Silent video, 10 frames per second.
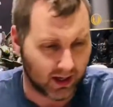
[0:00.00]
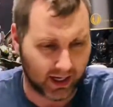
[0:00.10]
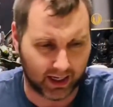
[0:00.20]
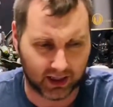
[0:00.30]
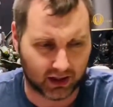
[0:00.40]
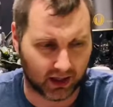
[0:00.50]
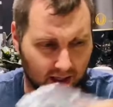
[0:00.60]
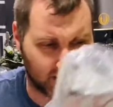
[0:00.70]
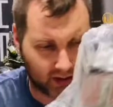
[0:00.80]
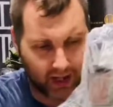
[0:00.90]
and
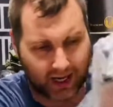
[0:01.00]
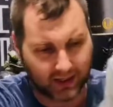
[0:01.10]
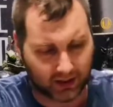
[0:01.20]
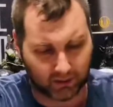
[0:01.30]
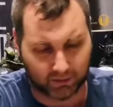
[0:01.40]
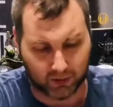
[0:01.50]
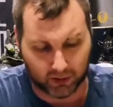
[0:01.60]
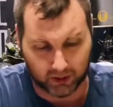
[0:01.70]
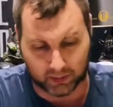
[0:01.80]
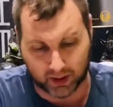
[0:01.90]
they're asking
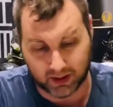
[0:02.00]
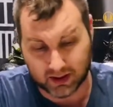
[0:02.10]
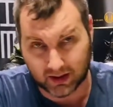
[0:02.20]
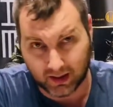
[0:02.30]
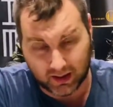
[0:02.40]
400 bucks.